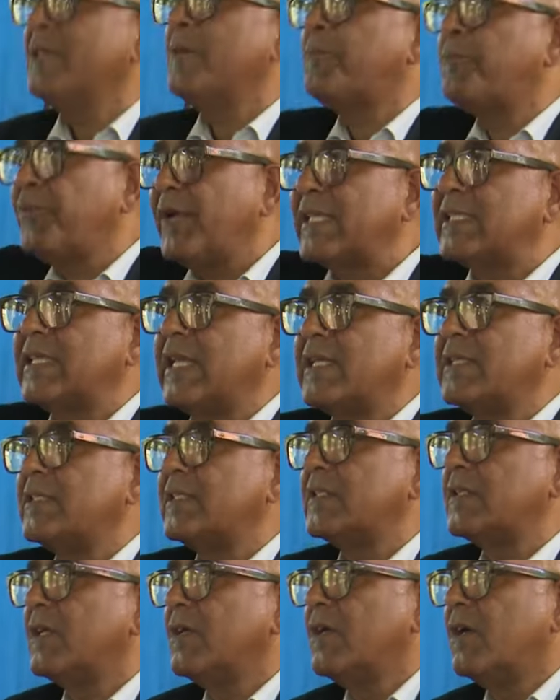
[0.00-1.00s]
in the
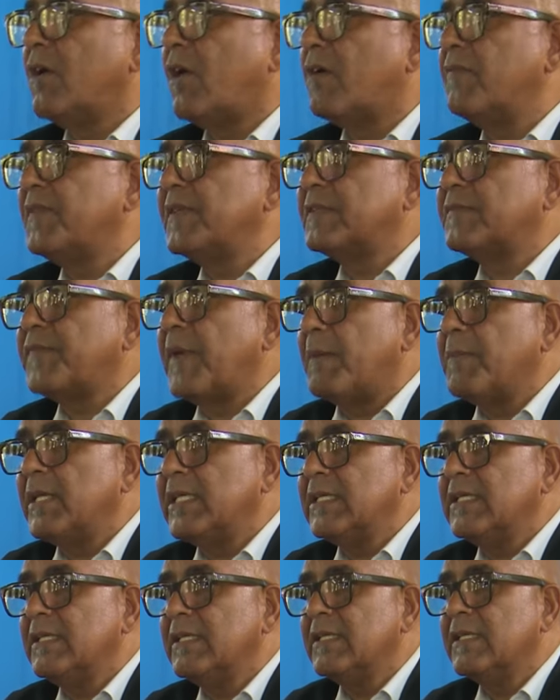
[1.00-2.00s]
presence of his
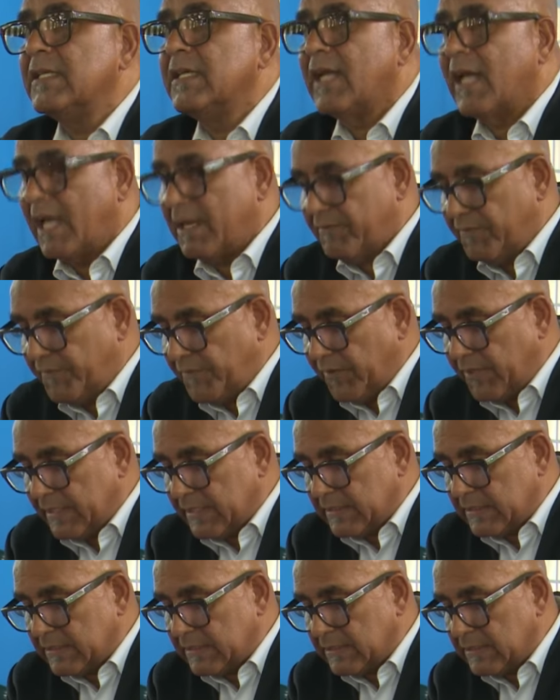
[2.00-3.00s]
family and
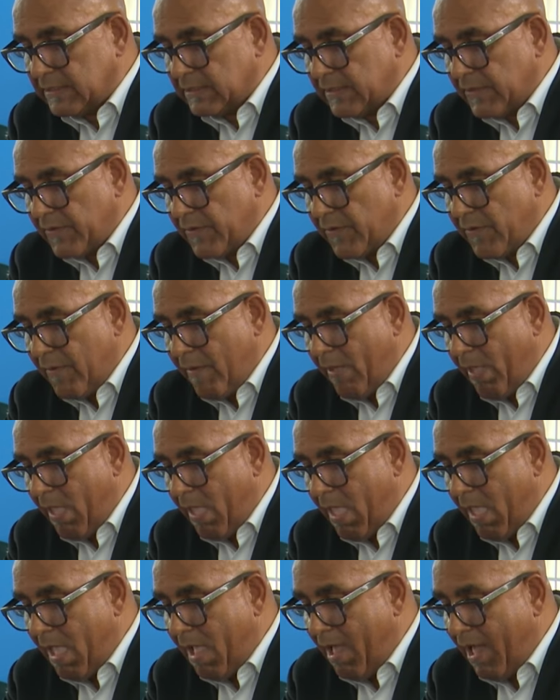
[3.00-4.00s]
friends?
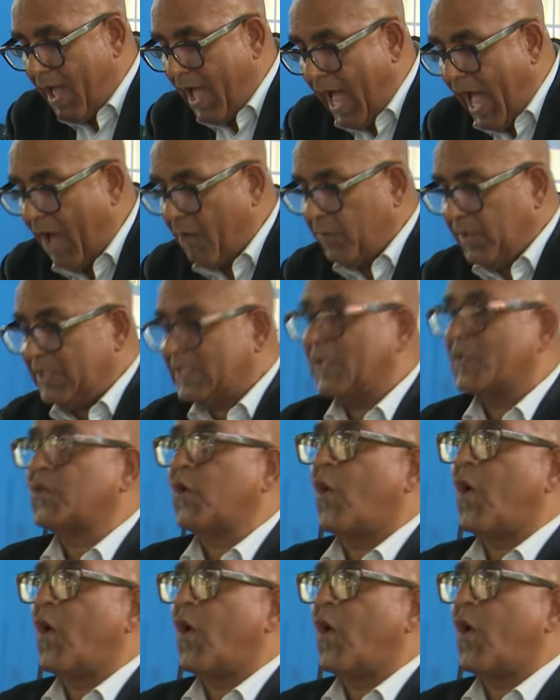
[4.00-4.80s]
Are we